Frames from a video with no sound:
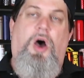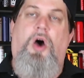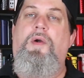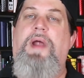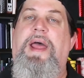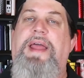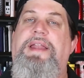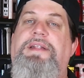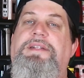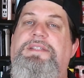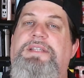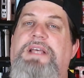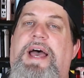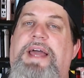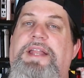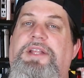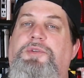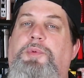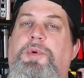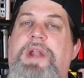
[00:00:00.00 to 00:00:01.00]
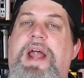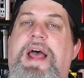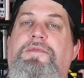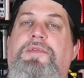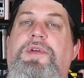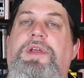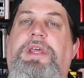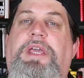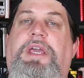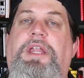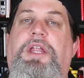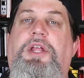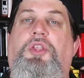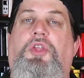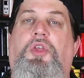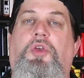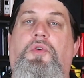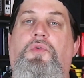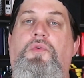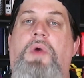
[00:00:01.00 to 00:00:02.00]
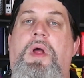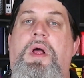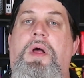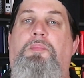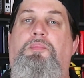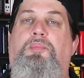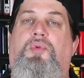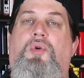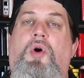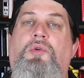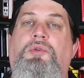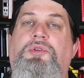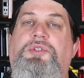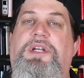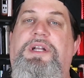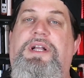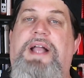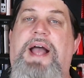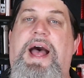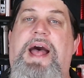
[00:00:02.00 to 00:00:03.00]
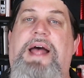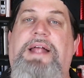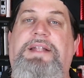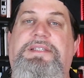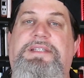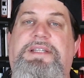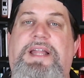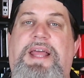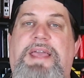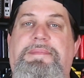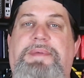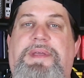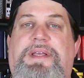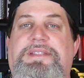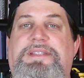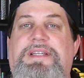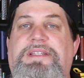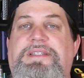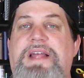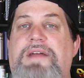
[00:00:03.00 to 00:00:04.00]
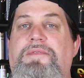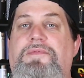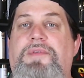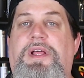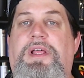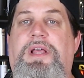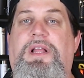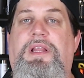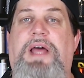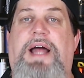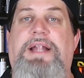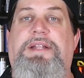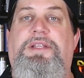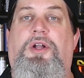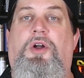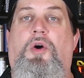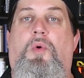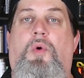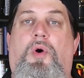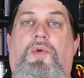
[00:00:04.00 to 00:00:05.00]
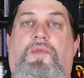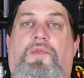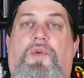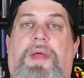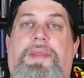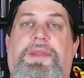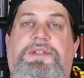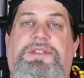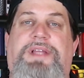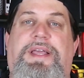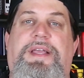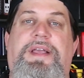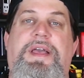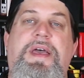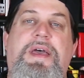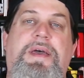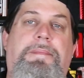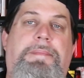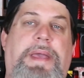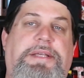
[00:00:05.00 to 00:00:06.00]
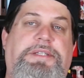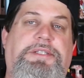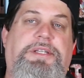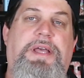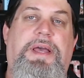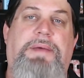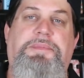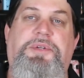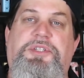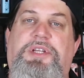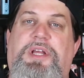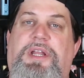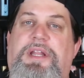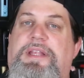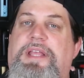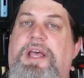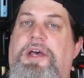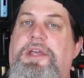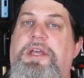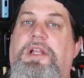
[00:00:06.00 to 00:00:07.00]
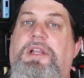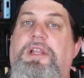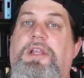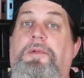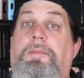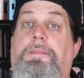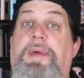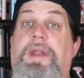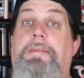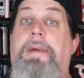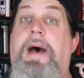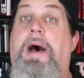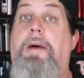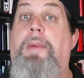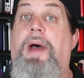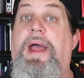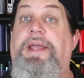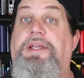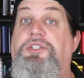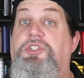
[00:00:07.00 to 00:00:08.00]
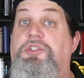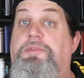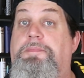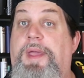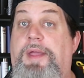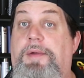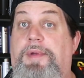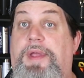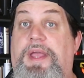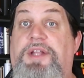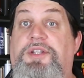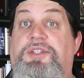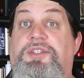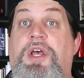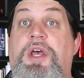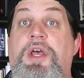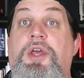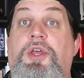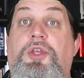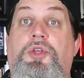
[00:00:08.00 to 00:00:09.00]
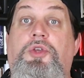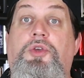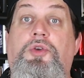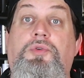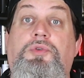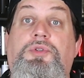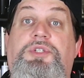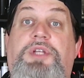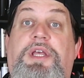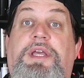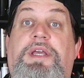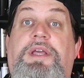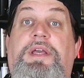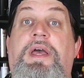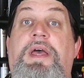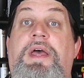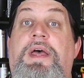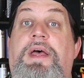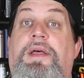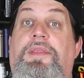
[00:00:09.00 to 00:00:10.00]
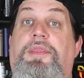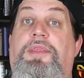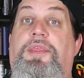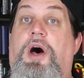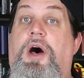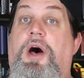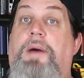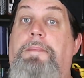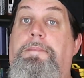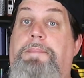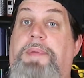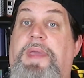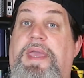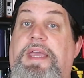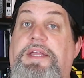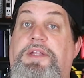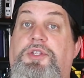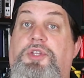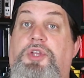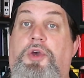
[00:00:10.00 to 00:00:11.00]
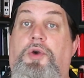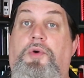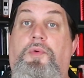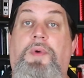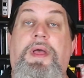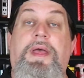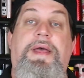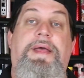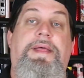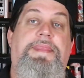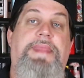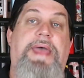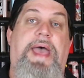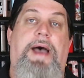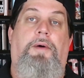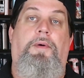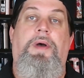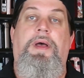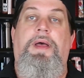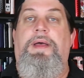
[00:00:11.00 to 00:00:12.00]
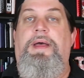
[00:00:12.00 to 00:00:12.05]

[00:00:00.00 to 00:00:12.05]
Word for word: All right, insiders, we're not really going to do pros and cons today because there's not really a lot to go over on this thing. Basically, I'm just going to tell you a little bit about my experience using the P2. Now,